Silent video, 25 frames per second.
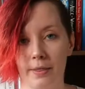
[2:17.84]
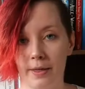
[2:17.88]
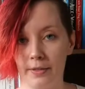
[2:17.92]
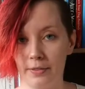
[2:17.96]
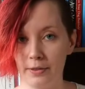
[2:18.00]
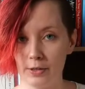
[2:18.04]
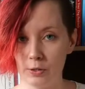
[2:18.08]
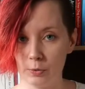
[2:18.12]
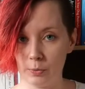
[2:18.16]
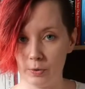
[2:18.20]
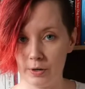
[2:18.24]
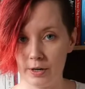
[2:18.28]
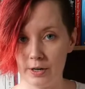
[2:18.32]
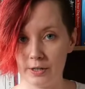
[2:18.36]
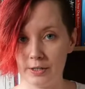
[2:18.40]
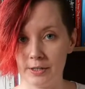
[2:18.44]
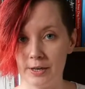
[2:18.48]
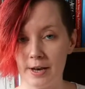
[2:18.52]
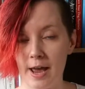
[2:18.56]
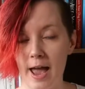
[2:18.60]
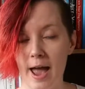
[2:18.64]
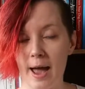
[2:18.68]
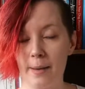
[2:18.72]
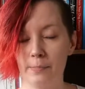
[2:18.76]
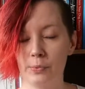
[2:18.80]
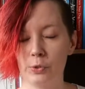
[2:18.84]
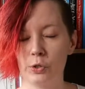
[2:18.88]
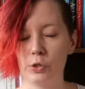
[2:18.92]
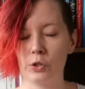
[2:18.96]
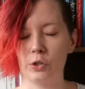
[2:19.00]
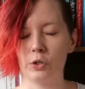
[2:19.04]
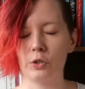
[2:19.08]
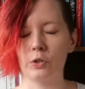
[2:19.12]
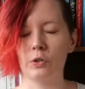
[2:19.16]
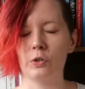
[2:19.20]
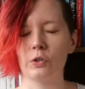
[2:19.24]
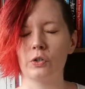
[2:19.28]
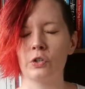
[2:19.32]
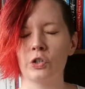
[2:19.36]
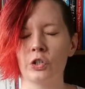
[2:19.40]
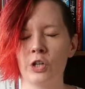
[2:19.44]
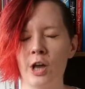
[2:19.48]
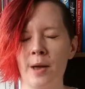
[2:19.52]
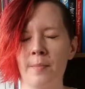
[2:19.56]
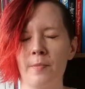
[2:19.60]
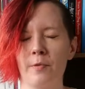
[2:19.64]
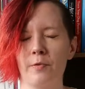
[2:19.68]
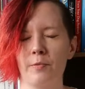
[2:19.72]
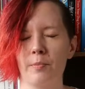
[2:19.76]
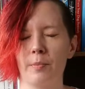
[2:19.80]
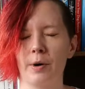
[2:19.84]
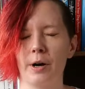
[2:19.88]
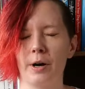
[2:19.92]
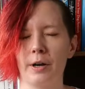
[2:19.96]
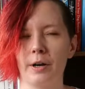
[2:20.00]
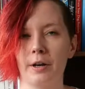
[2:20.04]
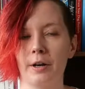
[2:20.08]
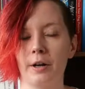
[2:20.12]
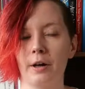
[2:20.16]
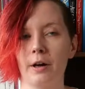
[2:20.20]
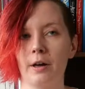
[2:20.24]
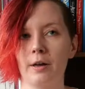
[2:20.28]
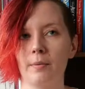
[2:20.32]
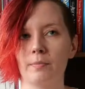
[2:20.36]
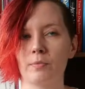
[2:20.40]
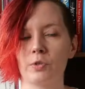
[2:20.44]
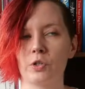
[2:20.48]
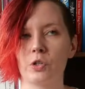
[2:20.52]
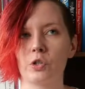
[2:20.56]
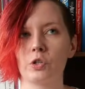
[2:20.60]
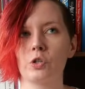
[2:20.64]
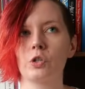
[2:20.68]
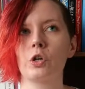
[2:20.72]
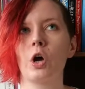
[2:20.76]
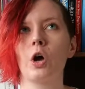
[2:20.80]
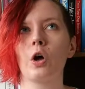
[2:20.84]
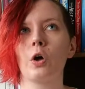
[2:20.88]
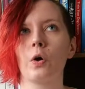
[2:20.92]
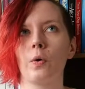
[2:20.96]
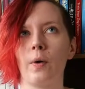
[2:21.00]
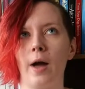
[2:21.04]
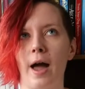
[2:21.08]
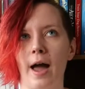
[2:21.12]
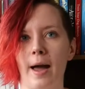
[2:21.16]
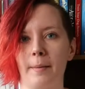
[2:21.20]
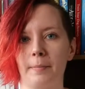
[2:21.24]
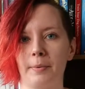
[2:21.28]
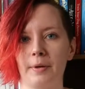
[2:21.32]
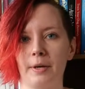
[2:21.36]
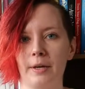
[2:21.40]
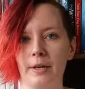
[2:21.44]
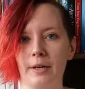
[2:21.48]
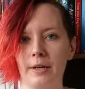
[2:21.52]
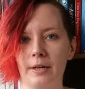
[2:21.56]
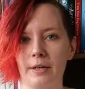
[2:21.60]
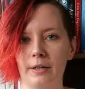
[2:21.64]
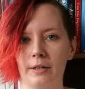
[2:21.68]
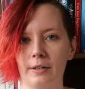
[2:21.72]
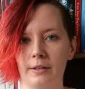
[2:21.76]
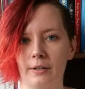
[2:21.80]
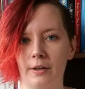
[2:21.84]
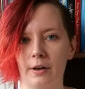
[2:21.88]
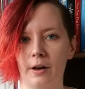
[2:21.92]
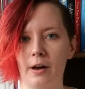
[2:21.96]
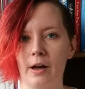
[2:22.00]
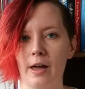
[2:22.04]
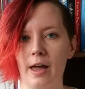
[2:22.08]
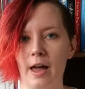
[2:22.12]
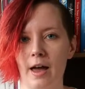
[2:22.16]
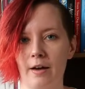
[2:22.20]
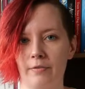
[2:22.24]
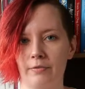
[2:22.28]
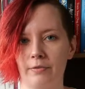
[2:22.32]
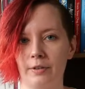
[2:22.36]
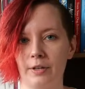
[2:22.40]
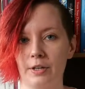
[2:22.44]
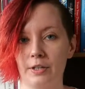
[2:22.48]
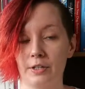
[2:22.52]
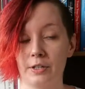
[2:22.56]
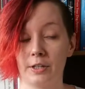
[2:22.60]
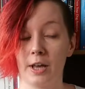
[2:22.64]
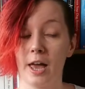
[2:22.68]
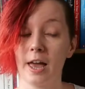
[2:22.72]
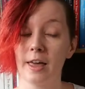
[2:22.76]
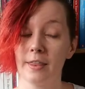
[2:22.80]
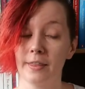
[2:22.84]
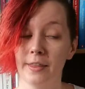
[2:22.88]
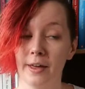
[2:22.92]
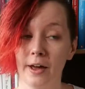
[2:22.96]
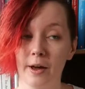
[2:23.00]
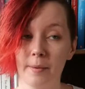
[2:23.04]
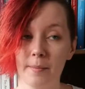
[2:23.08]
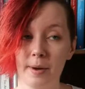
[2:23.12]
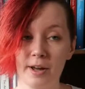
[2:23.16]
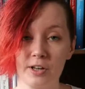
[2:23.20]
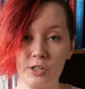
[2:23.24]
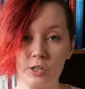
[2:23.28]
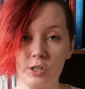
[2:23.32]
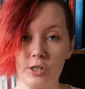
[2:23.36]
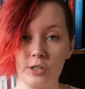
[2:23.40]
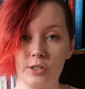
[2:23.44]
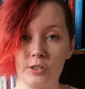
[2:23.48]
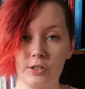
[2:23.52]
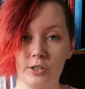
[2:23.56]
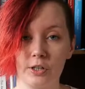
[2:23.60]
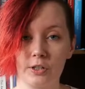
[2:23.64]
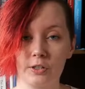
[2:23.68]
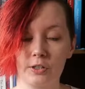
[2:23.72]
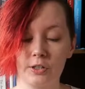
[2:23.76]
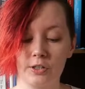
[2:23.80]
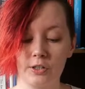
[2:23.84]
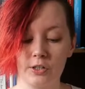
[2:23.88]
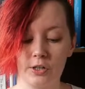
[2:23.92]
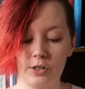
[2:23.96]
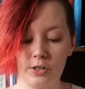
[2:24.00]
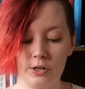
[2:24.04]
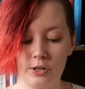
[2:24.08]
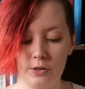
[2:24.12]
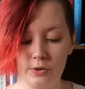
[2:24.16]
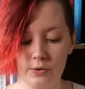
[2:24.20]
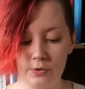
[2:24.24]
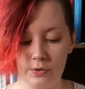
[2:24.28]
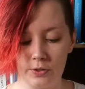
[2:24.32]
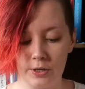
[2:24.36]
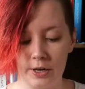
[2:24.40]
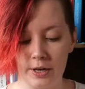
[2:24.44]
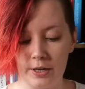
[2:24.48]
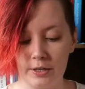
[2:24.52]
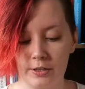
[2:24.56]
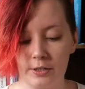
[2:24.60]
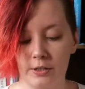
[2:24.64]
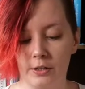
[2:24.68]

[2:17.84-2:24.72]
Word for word: Now this one is an absolute gem of mine and I am so happy that I have this and that I'm actually starting to use it.